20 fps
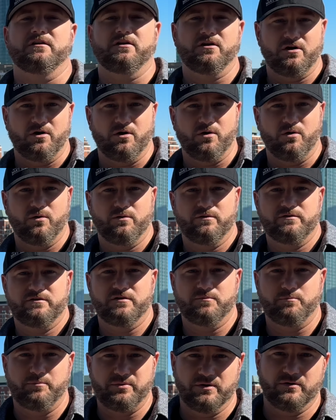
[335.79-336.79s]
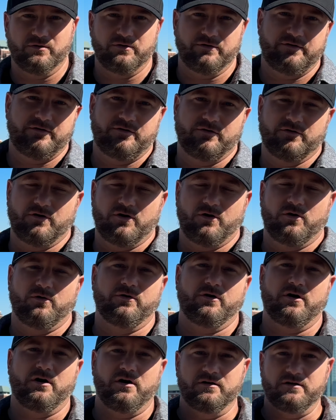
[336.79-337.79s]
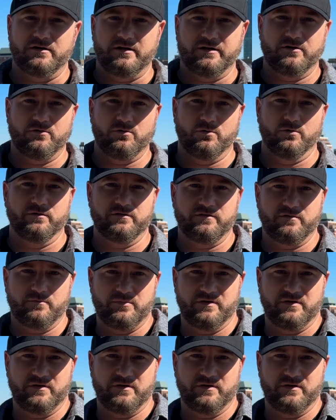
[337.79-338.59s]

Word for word: to know to build your own online course